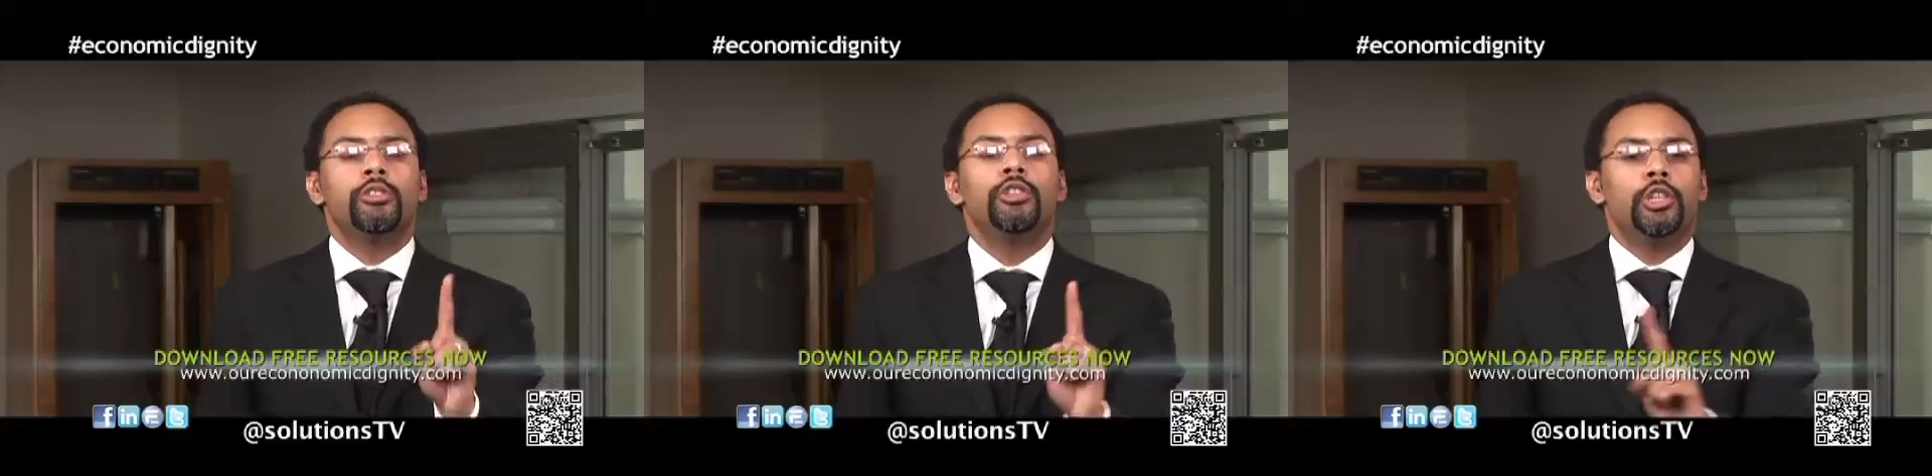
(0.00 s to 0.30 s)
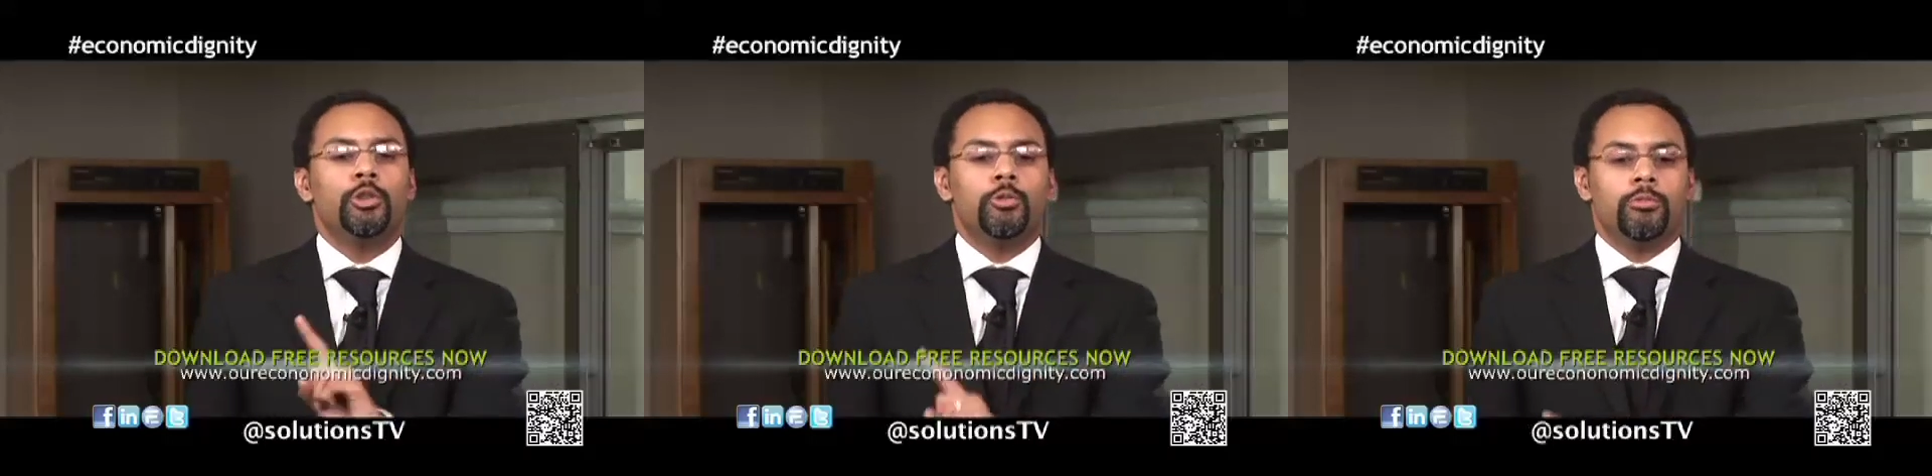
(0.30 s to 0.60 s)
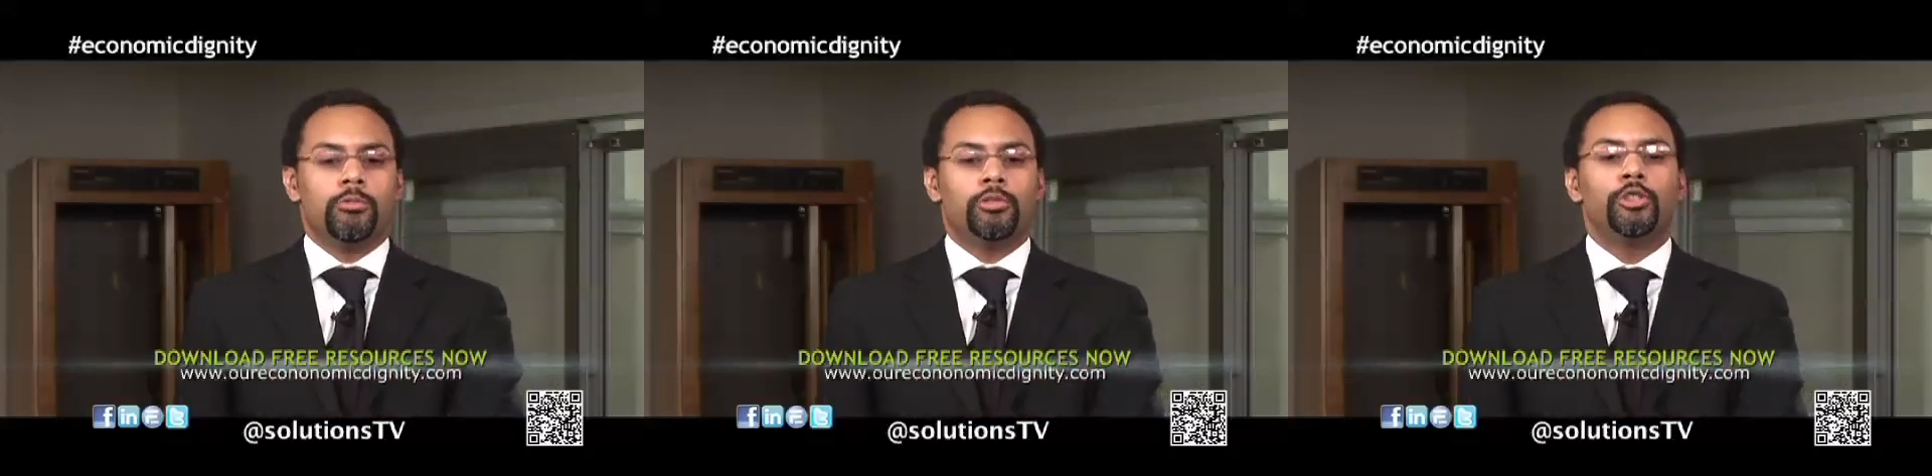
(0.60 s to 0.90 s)
to you,
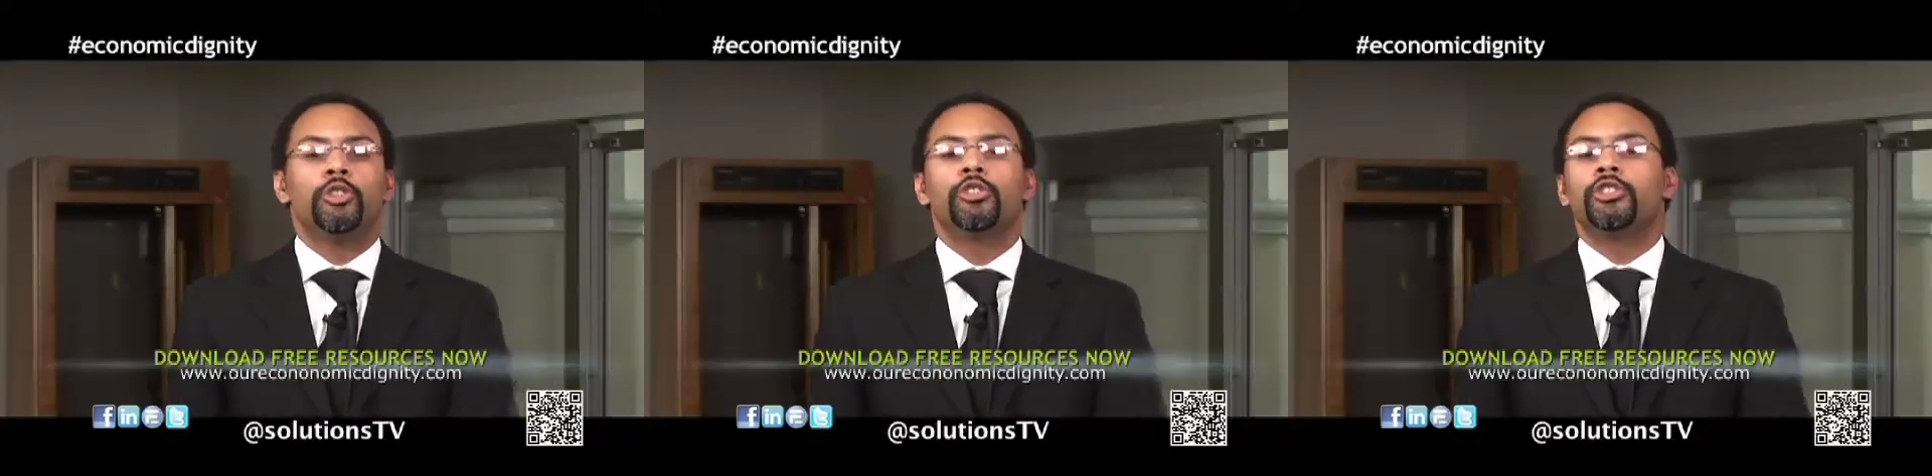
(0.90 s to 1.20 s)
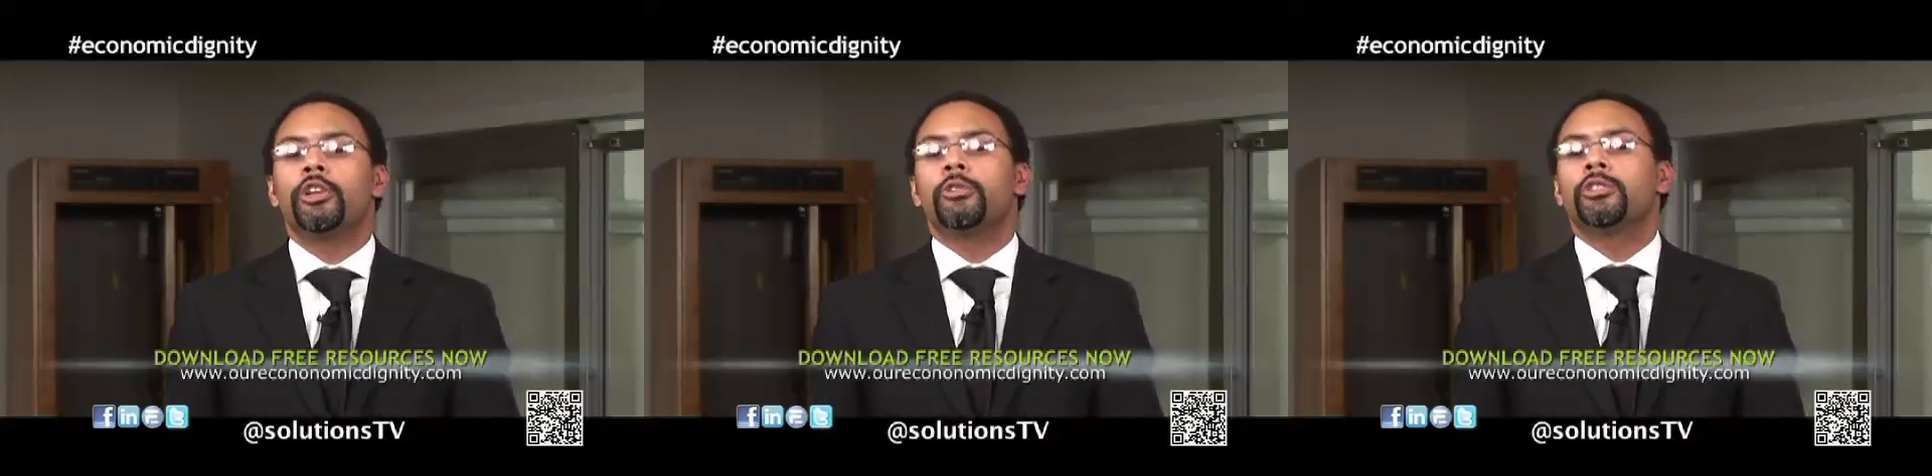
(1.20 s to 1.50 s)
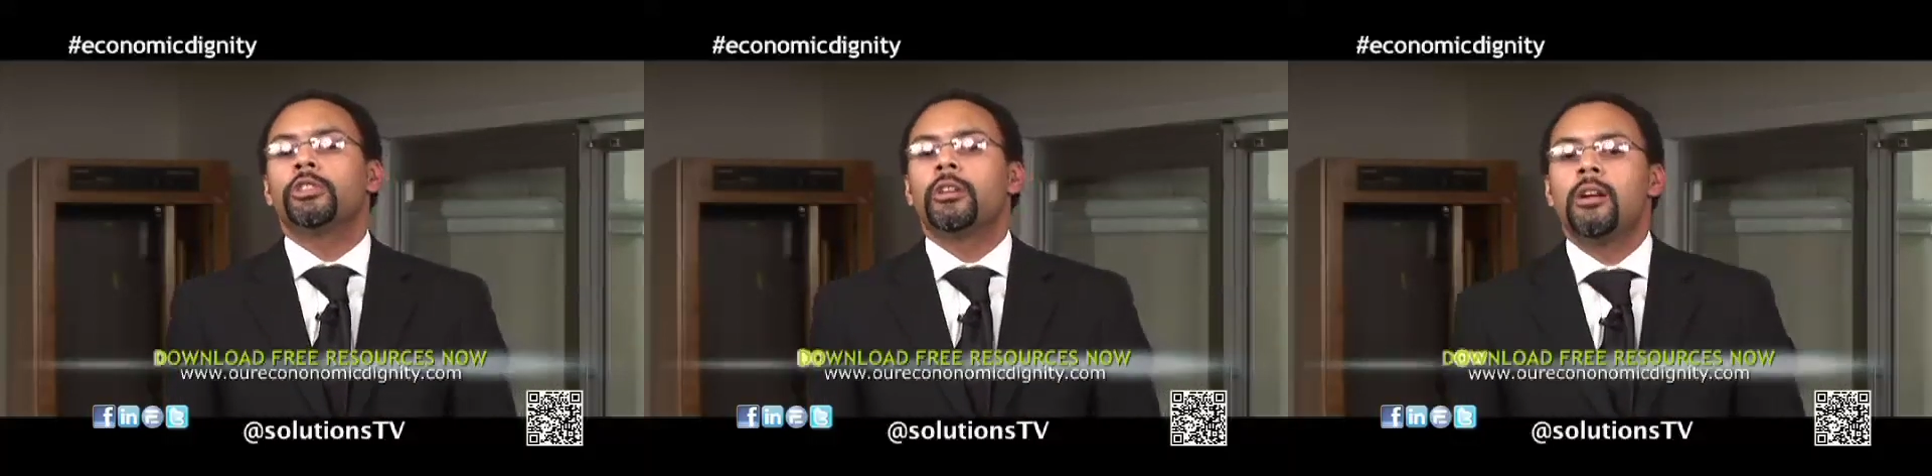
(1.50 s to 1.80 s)
to your
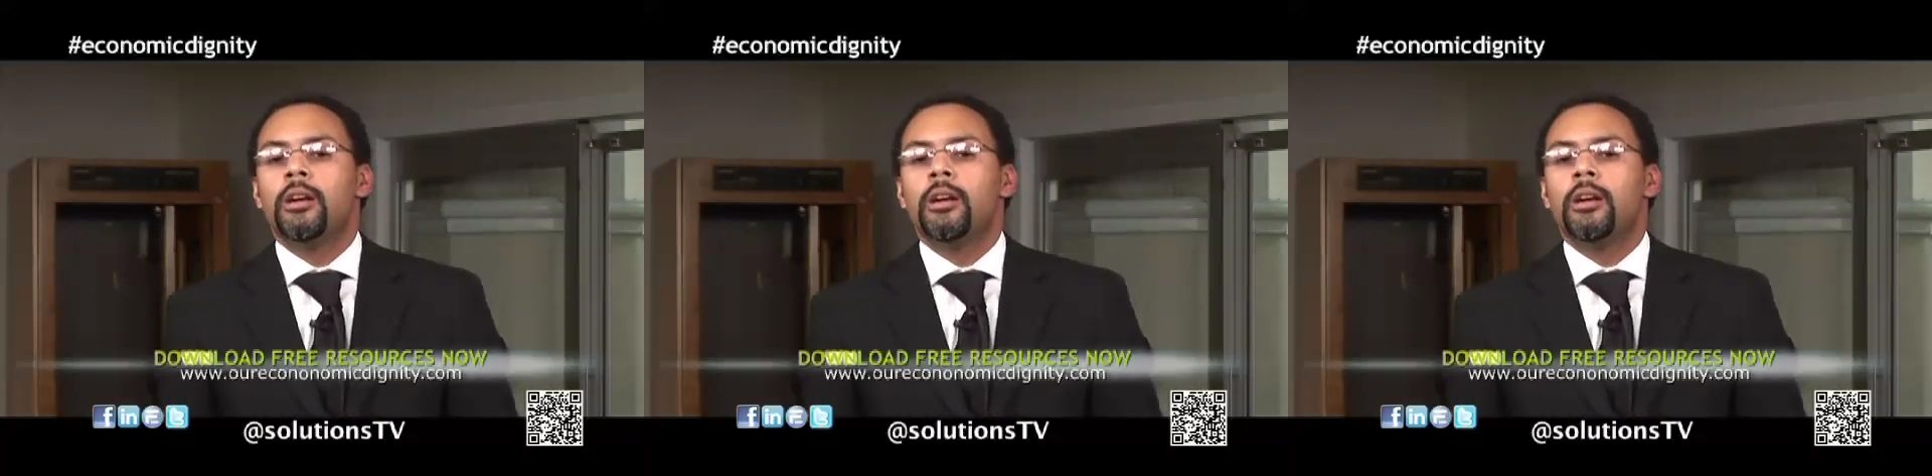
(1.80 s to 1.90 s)
church.